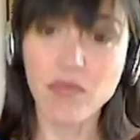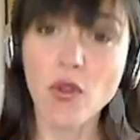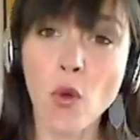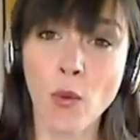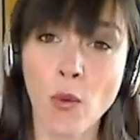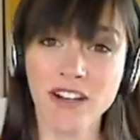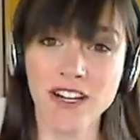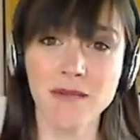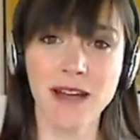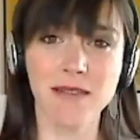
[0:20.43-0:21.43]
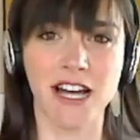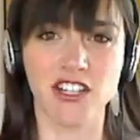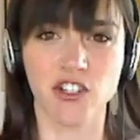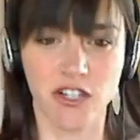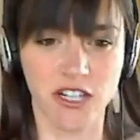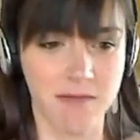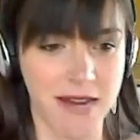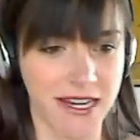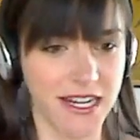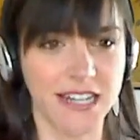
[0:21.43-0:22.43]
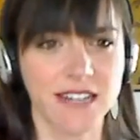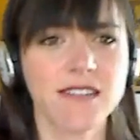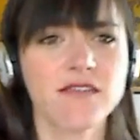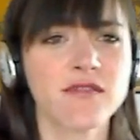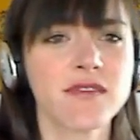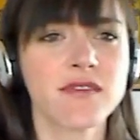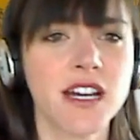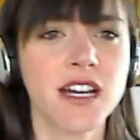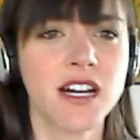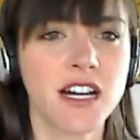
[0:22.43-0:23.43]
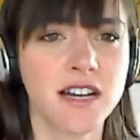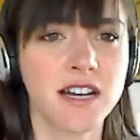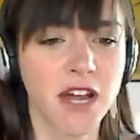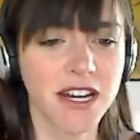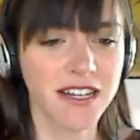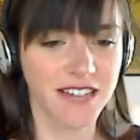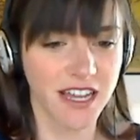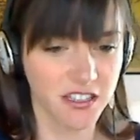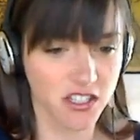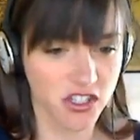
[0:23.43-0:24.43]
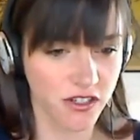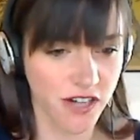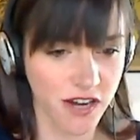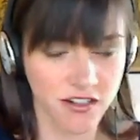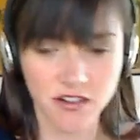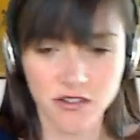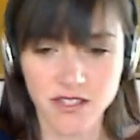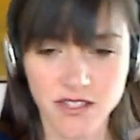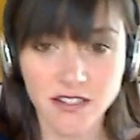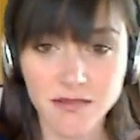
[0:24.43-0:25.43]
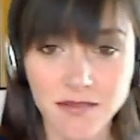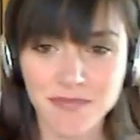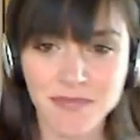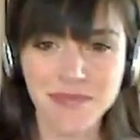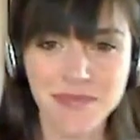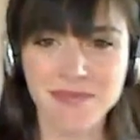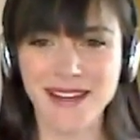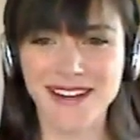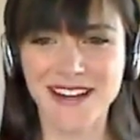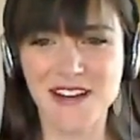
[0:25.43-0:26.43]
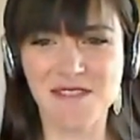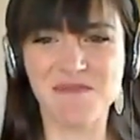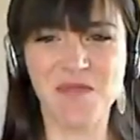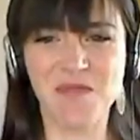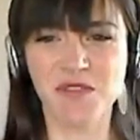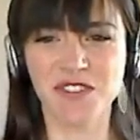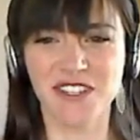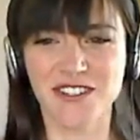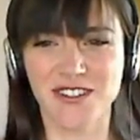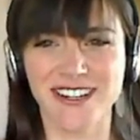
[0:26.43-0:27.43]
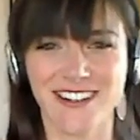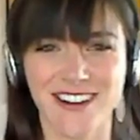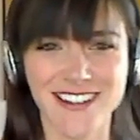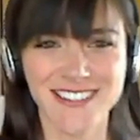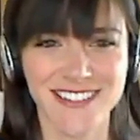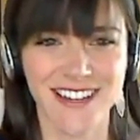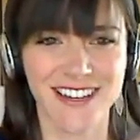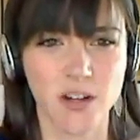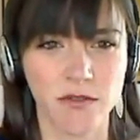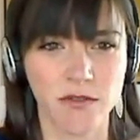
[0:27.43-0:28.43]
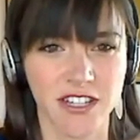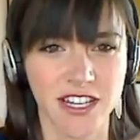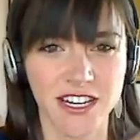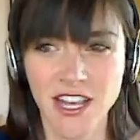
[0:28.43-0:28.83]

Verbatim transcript: welcome. I'm glad you all could make it. I, uh, I'm not exactly sure how to know who's here, but um, hopefully you can hear us and hopefully